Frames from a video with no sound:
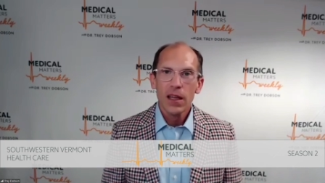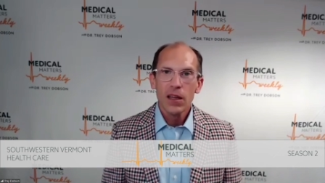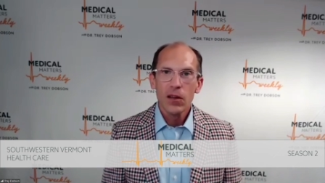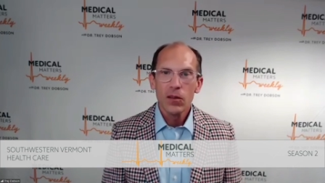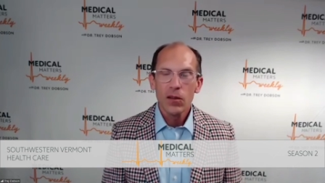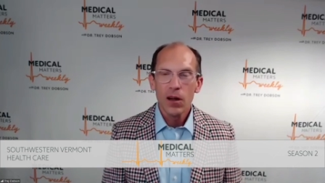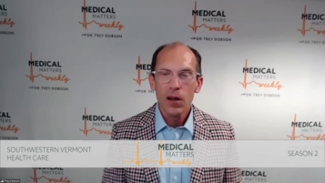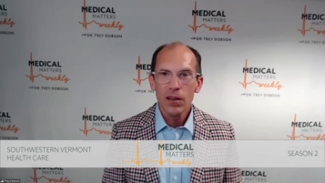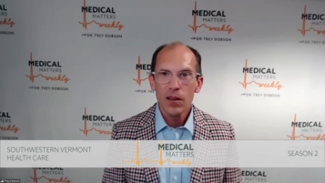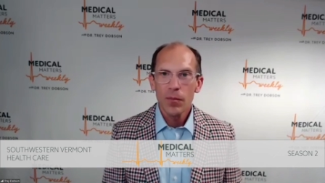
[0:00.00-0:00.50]

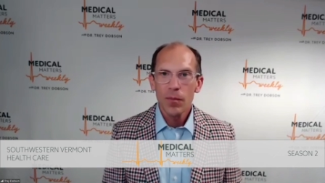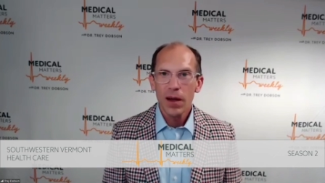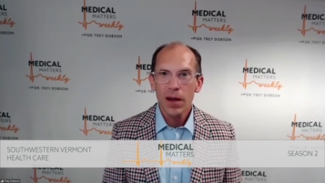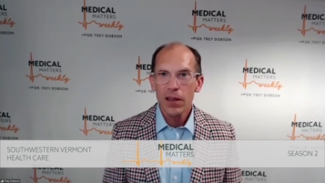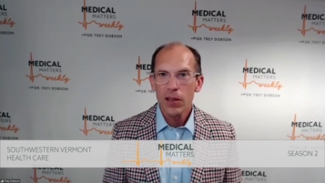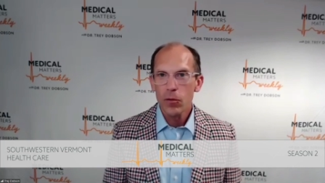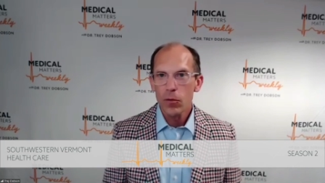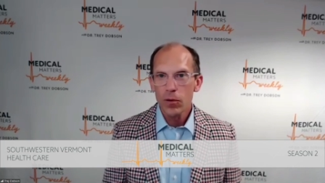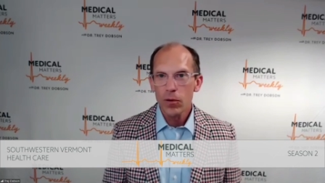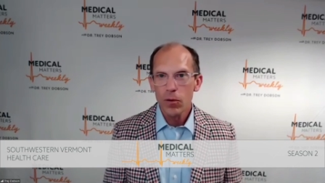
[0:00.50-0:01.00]
You talked
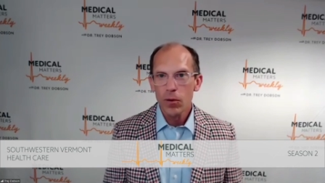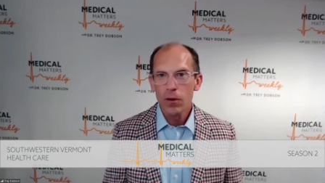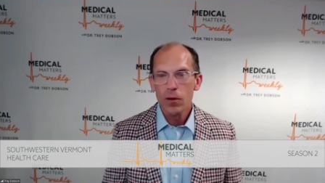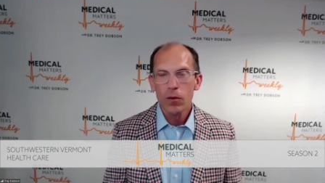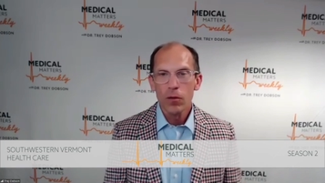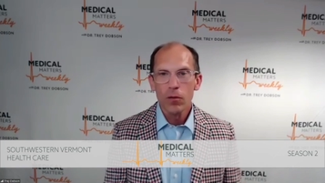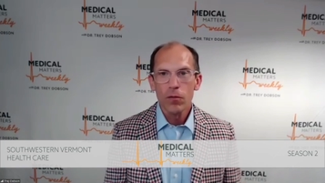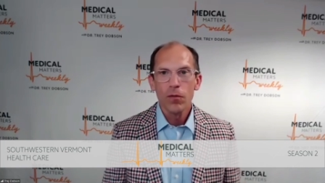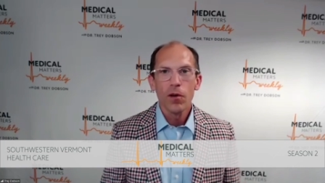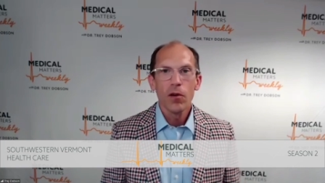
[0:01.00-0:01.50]
about you were going a
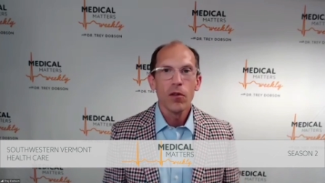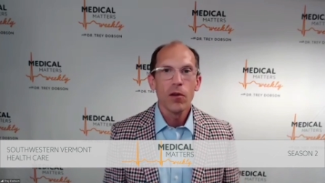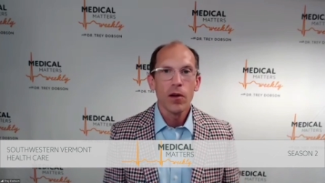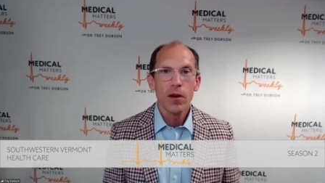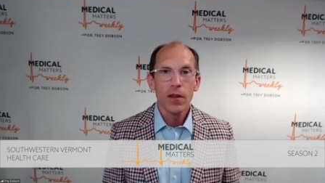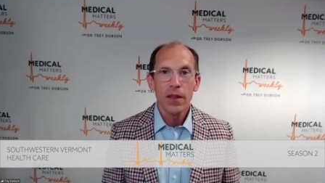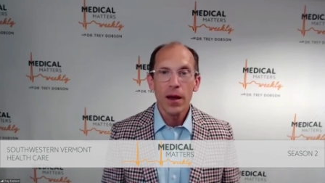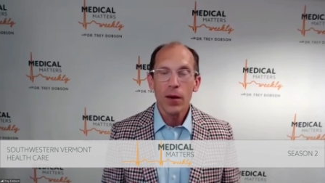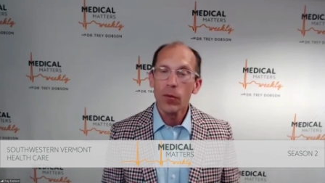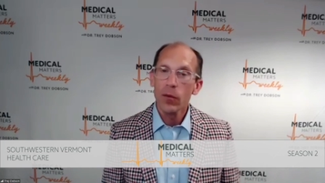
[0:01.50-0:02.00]
little further,
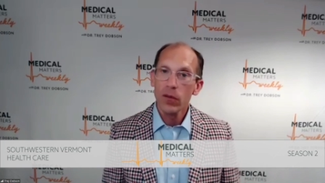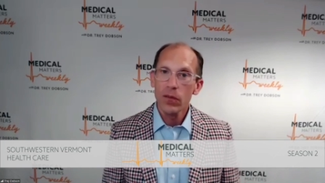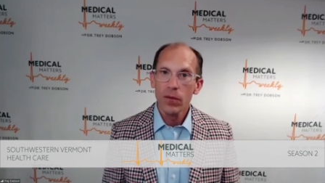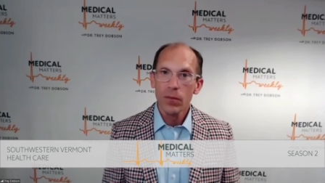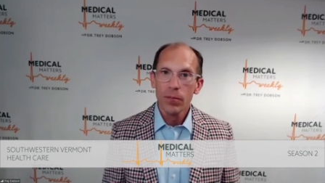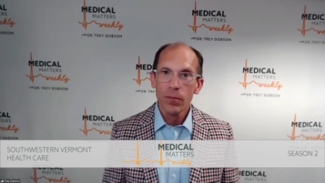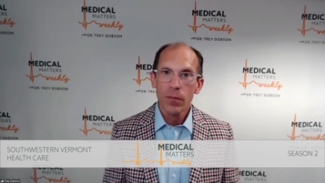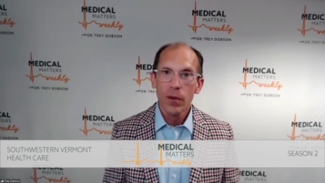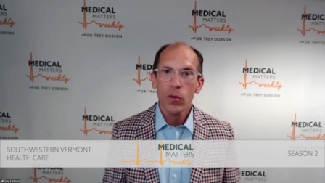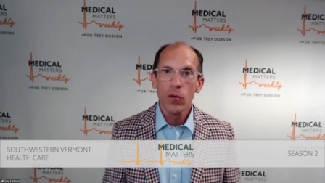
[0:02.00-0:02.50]
and that
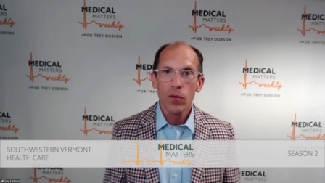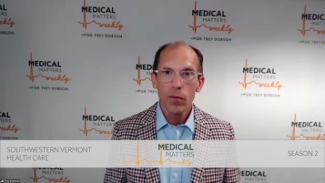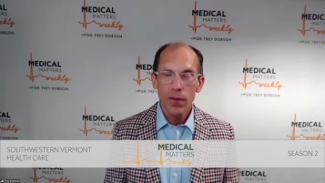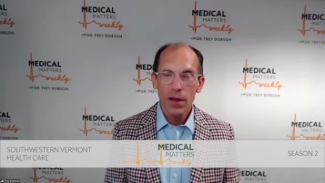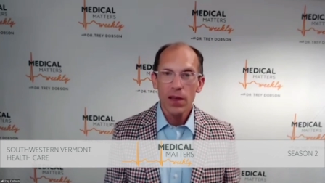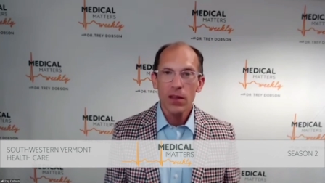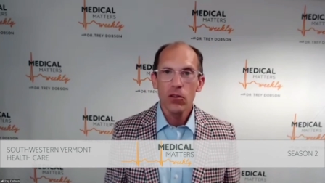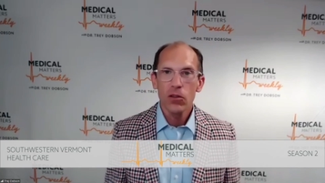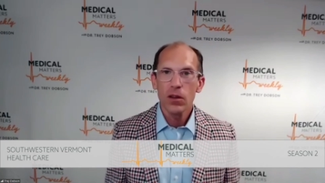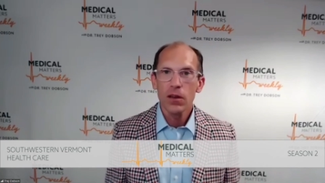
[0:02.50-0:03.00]
was
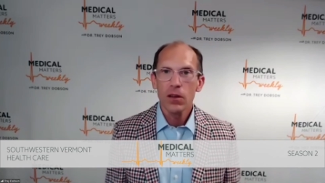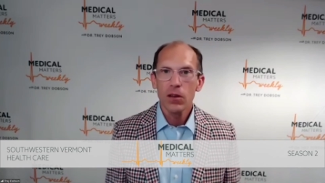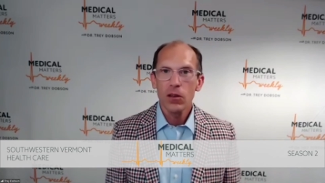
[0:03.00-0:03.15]
motivation.